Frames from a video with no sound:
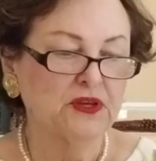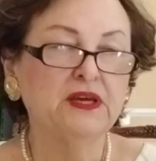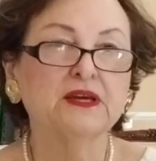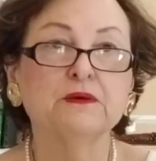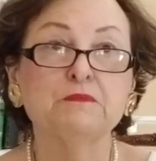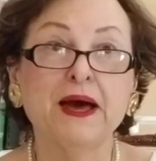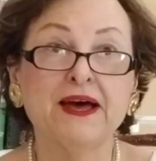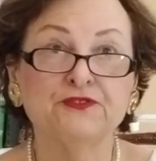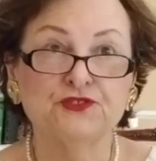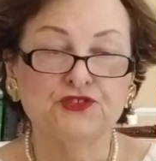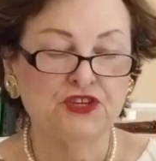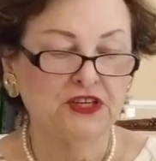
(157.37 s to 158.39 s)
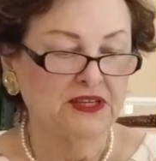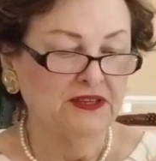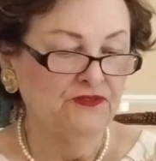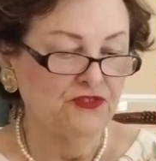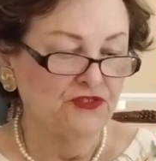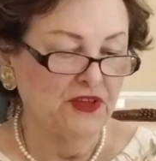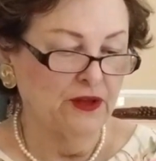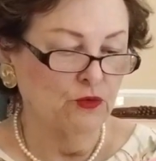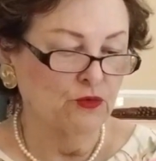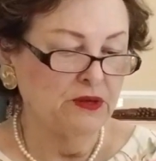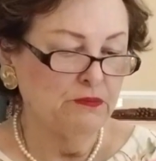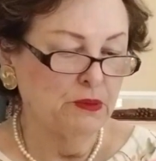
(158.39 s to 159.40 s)
It combines chicken,
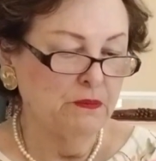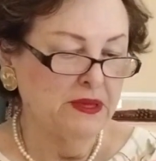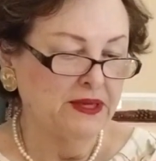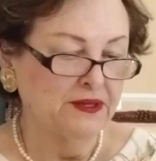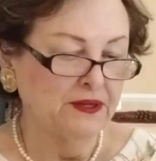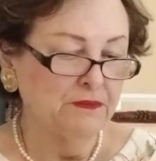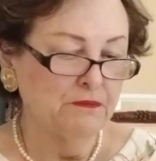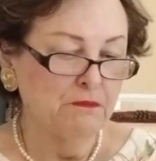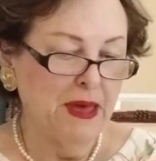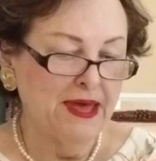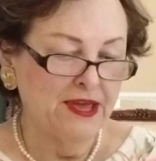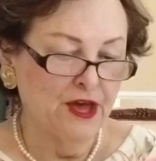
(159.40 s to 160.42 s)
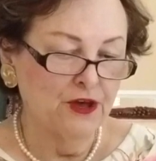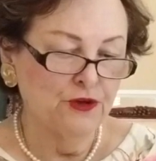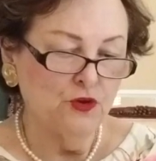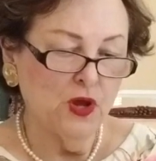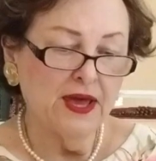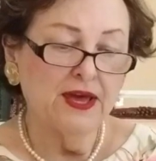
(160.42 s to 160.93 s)
celery, pimento, mayo,